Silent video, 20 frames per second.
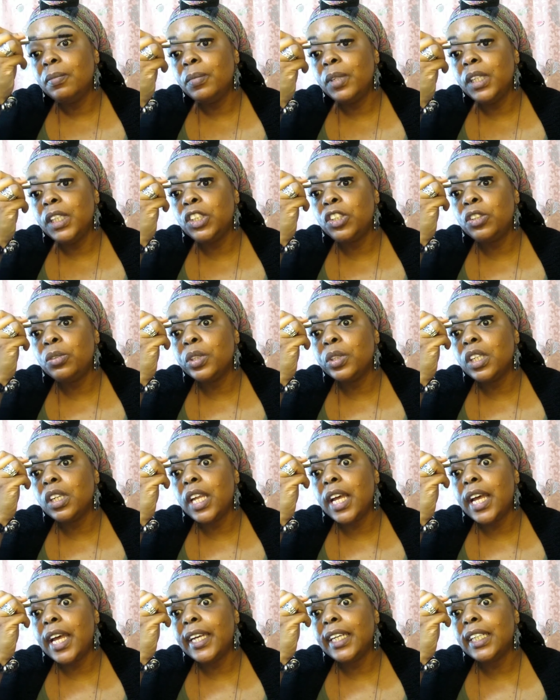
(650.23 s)
because you
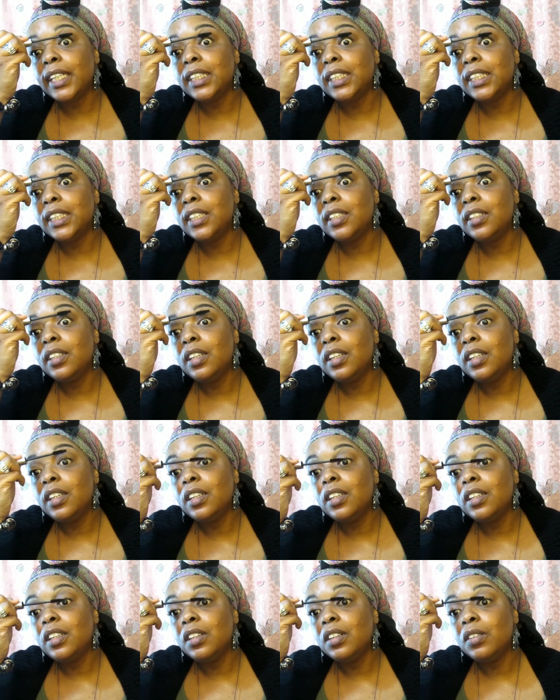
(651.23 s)
realize
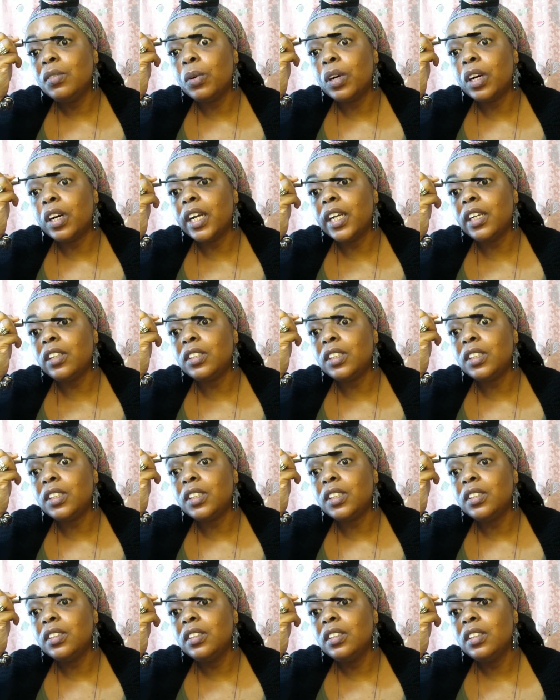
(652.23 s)
where
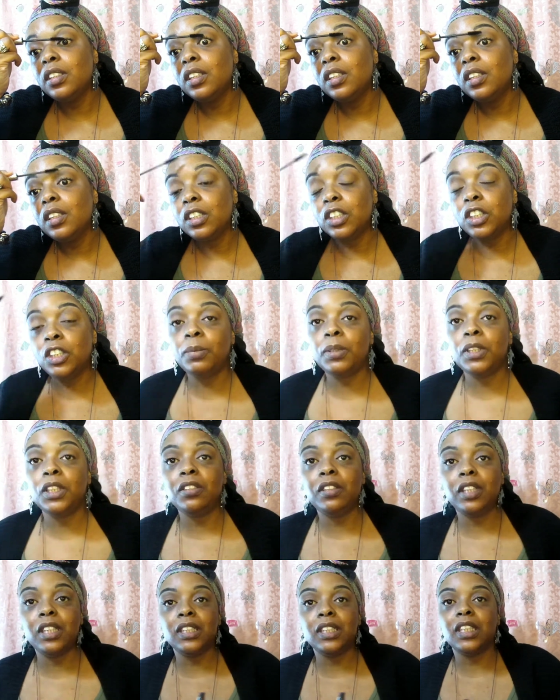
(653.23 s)
else could you be?
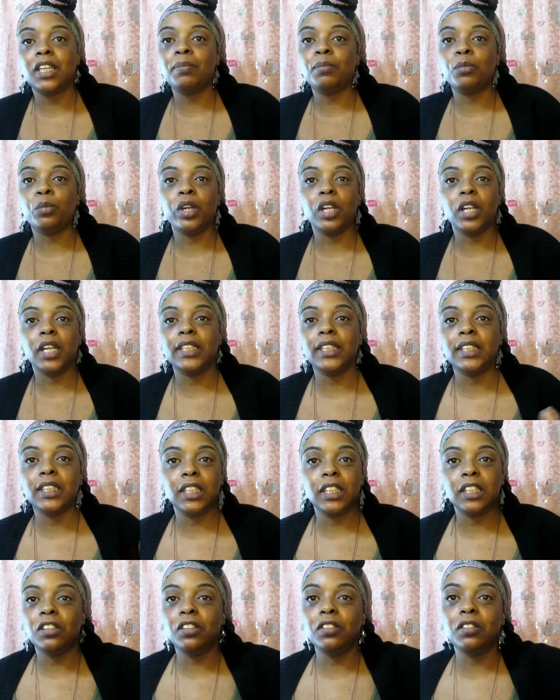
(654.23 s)
You end up
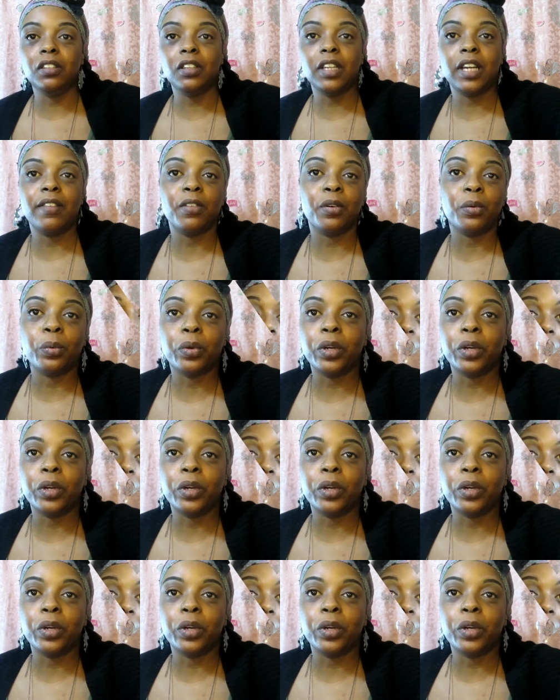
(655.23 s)
realizing that you never